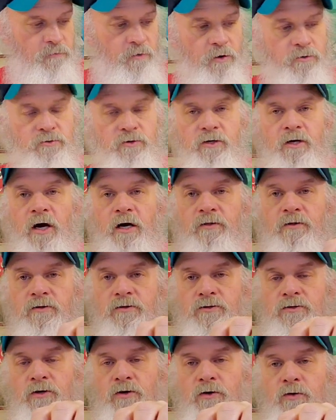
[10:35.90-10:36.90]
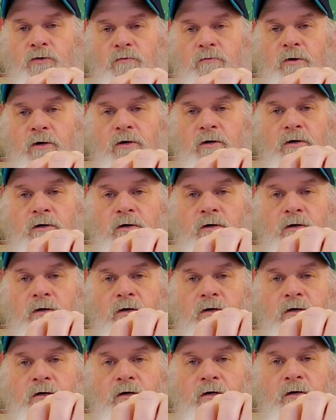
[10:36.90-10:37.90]
also got the Zoom
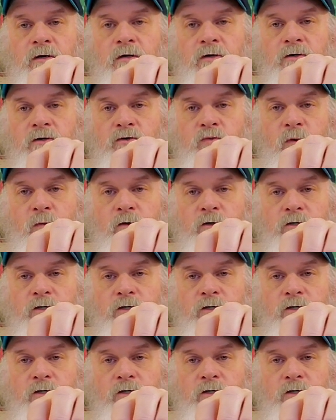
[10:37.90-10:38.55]
Swimming